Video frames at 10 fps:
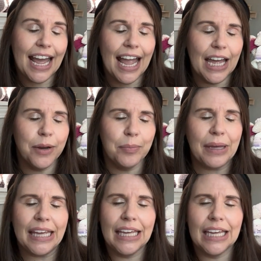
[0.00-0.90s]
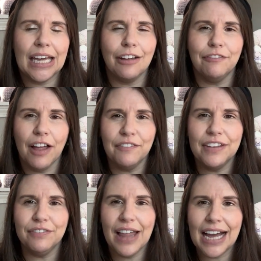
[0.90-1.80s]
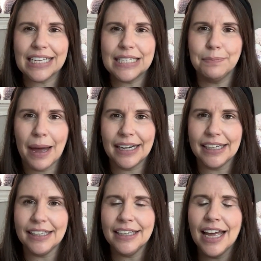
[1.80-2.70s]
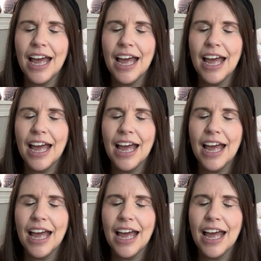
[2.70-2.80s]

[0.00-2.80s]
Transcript: and pink Fluffy Flex bunny.